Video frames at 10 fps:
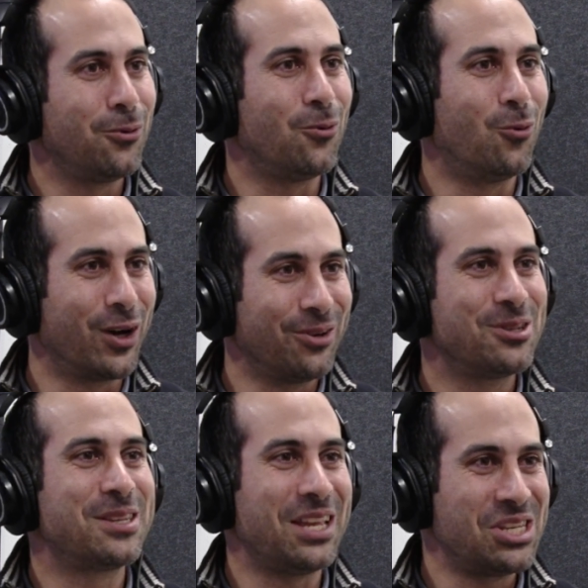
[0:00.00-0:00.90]
one
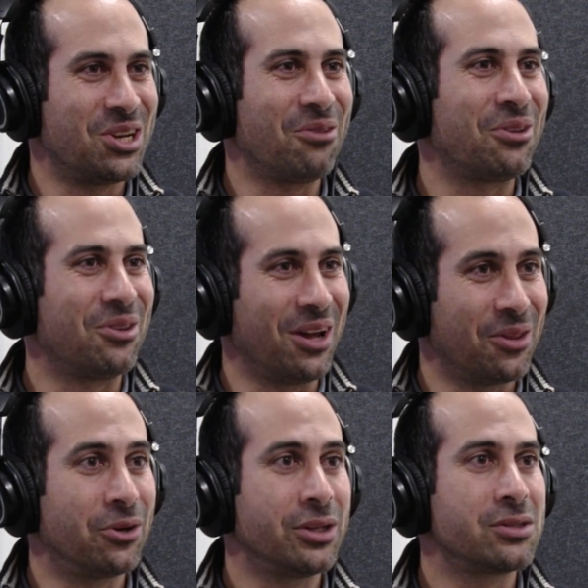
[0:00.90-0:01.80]
recitation after the
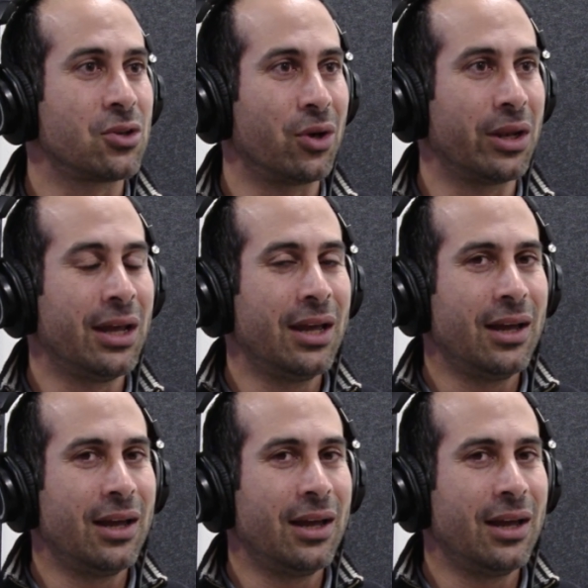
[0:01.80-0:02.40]
other and so on.